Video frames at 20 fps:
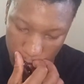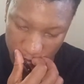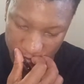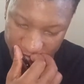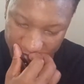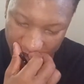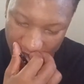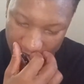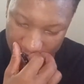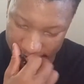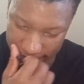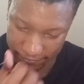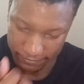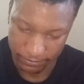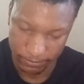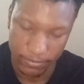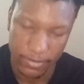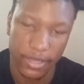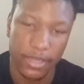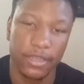5.
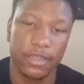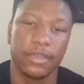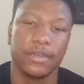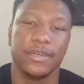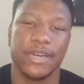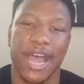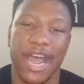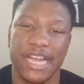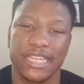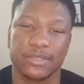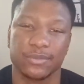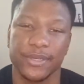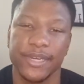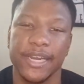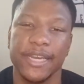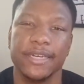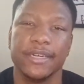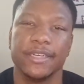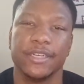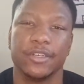Naz
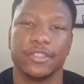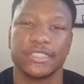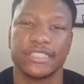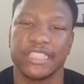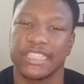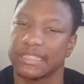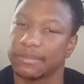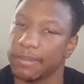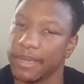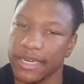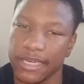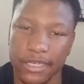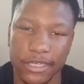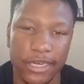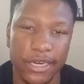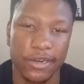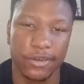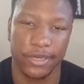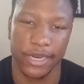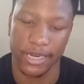Reid, you're 6th man of the
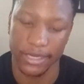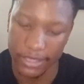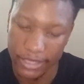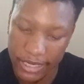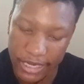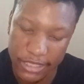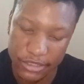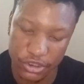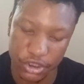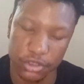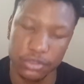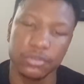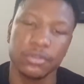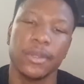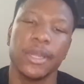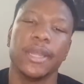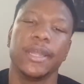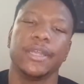year. They need you.